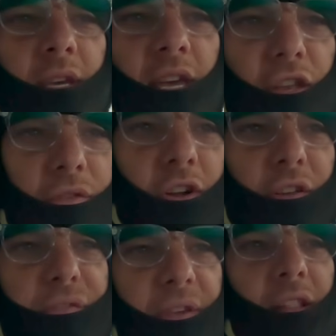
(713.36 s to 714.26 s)
and you've got to
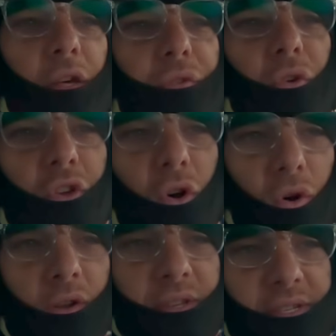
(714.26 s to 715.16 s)
feel it through
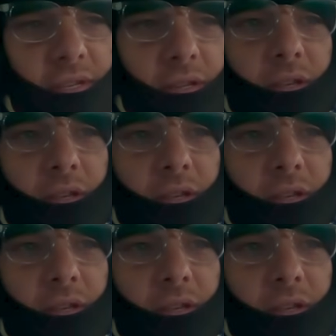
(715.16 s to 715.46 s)
corners.